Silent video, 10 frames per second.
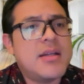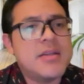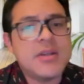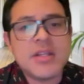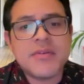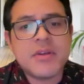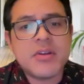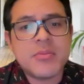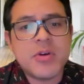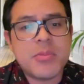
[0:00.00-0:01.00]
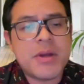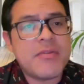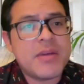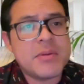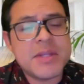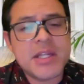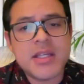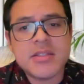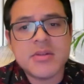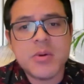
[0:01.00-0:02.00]
You can definitely learn more about Family
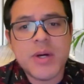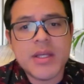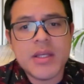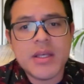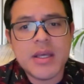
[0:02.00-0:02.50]
Mediation Hawaii